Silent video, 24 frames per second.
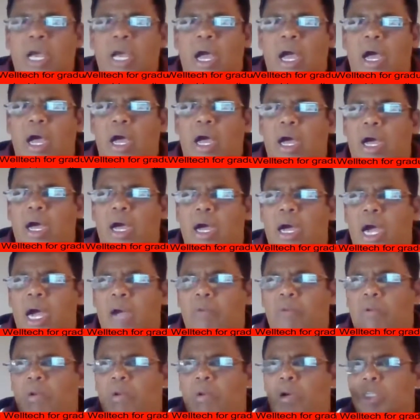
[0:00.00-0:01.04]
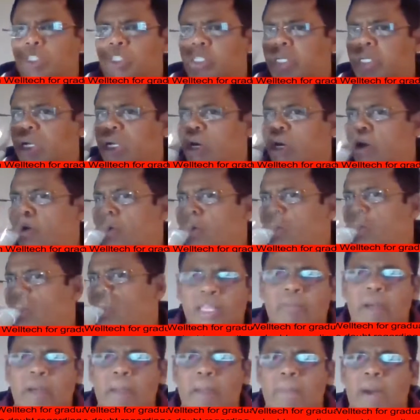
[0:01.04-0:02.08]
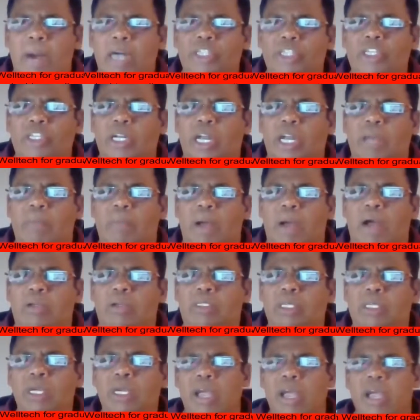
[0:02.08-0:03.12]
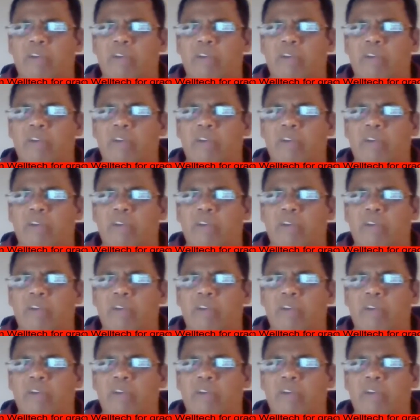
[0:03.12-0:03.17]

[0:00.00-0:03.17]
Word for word: Uh, I want to know that my margin amount